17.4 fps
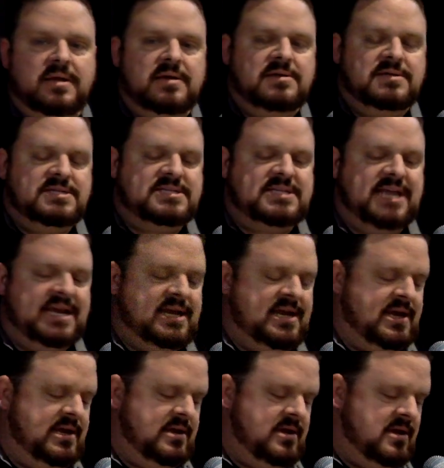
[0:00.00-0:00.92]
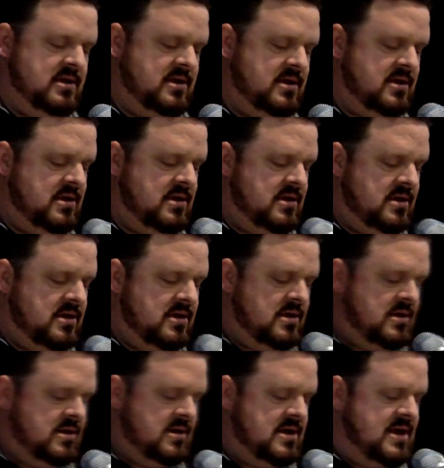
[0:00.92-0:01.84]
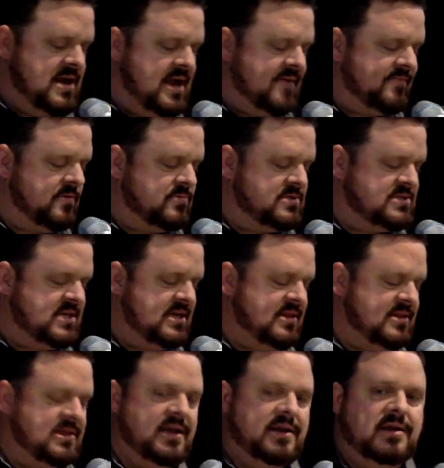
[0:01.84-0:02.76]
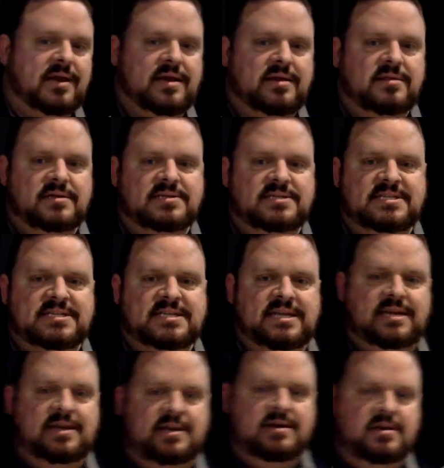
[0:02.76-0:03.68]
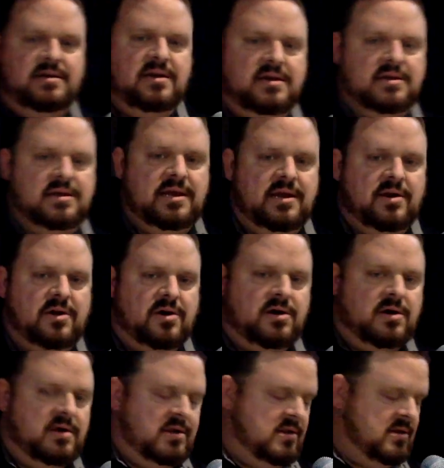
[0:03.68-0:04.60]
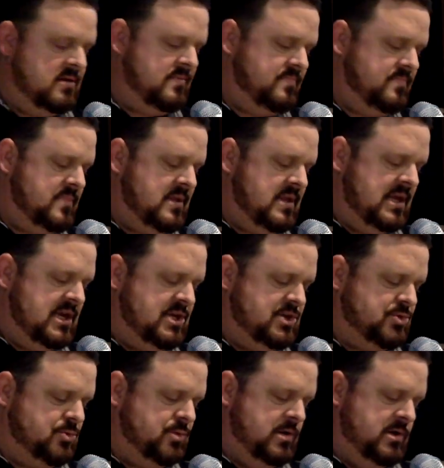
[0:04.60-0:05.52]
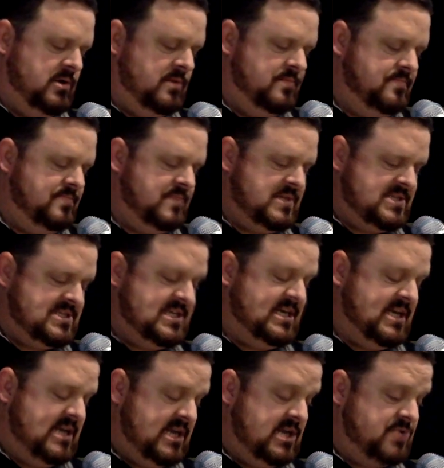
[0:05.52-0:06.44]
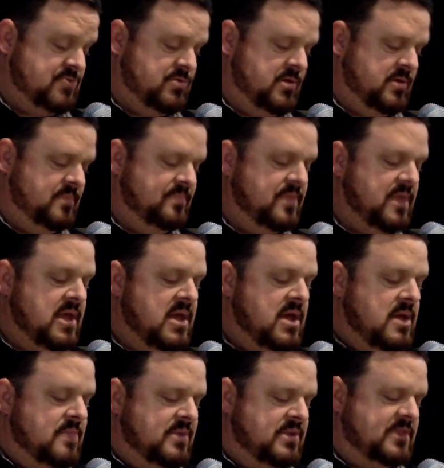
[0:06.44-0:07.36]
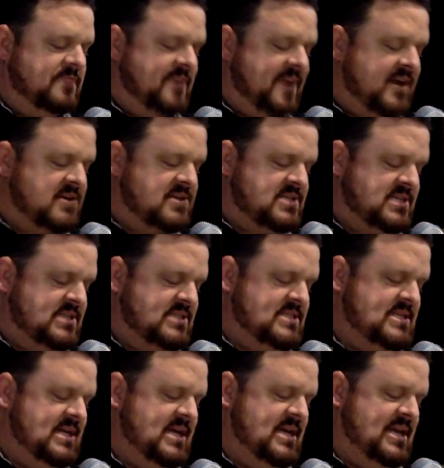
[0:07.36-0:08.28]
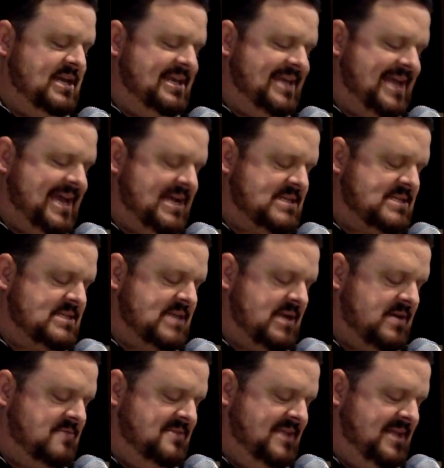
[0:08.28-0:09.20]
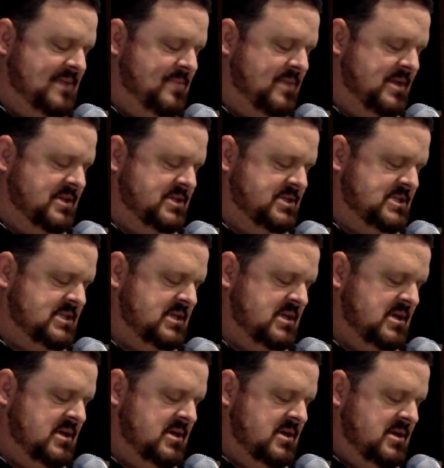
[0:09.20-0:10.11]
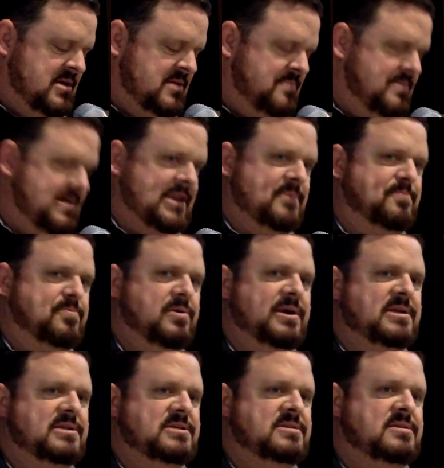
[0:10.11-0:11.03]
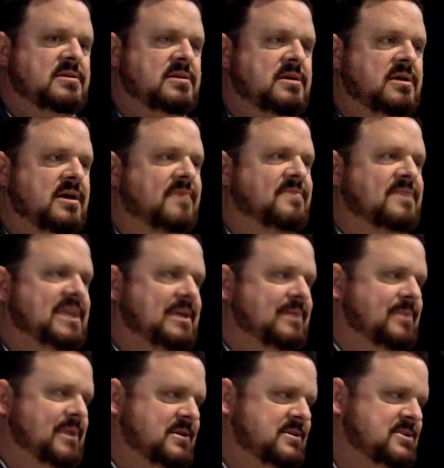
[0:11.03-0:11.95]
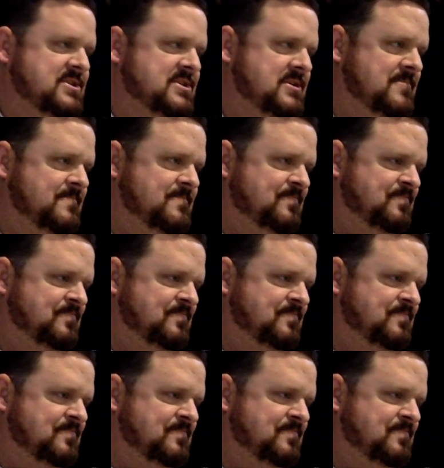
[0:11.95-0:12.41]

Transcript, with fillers: saying, Never was anything like this seen in all Israel, seen in Israel. But the Pharisees said he cast out demons by the prince of demons.